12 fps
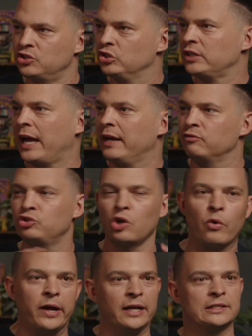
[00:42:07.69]
just kind of
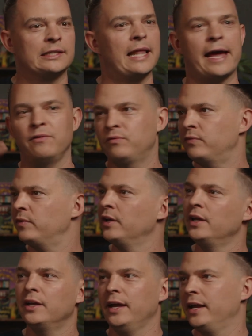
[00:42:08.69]
showing us life
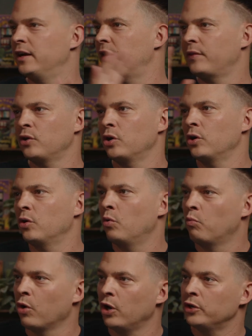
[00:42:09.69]
in another
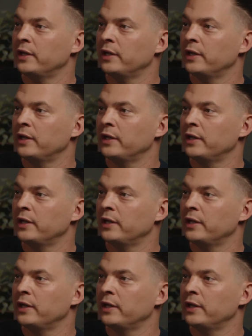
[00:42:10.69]
world?